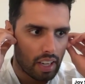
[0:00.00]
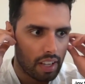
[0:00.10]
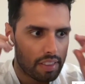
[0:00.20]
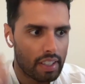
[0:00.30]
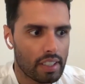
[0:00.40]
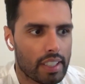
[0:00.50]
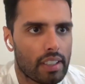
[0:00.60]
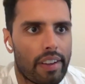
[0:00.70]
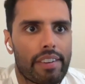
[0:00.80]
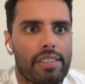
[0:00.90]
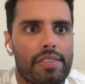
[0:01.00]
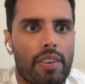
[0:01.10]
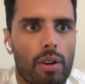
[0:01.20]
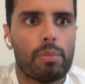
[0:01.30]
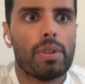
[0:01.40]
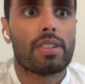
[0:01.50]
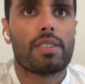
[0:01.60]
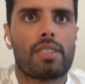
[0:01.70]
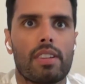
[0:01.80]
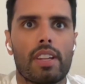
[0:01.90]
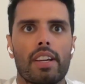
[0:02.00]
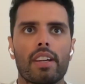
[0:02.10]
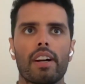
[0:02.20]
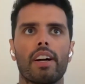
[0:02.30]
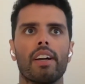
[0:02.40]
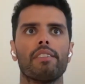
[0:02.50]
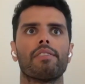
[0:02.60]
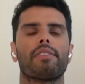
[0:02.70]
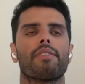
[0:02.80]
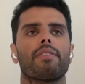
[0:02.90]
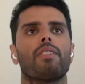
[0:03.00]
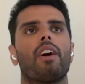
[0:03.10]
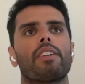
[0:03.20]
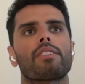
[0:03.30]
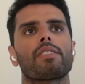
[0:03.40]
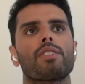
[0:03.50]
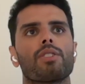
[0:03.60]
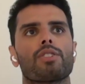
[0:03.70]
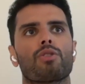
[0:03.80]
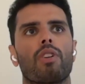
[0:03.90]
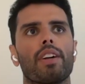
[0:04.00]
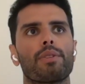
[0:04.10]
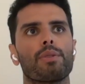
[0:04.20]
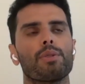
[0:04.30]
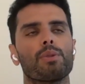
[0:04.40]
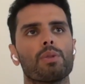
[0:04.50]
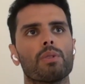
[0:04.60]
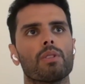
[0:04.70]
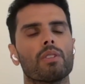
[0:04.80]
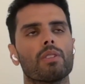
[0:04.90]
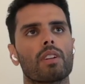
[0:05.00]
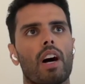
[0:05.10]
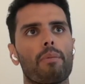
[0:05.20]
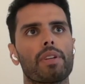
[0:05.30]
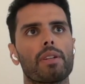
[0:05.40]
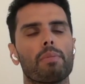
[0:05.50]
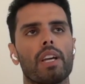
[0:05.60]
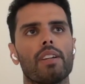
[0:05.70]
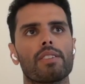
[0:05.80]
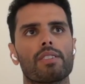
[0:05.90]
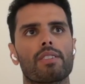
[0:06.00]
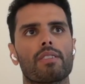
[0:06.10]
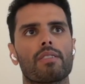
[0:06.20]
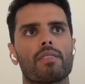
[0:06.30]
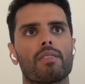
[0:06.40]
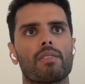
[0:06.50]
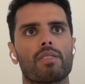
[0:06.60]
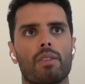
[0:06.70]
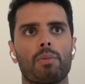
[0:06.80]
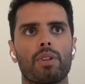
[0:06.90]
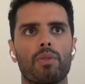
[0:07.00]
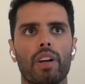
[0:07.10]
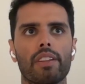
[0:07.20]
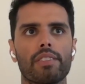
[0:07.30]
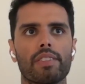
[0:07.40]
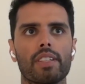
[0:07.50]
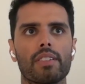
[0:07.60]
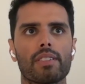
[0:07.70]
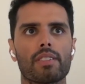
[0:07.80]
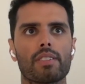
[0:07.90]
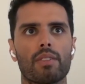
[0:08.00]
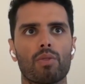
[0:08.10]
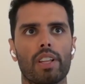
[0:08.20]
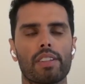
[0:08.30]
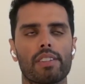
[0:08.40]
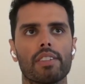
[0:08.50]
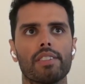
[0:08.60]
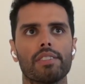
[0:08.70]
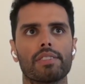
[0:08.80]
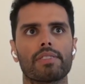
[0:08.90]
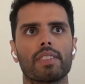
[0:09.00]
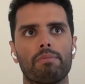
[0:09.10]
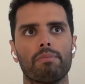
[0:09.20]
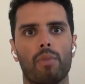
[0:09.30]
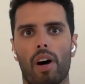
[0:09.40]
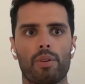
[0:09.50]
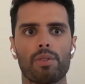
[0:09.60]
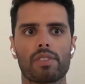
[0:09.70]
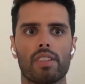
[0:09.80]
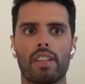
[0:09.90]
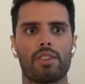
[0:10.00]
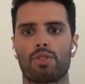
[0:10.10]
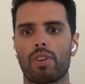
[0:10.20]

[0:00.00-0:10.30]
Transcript: I think like a lot of our business today, I've honestly just tried to copy and paste somewhat relevant and relative models and then just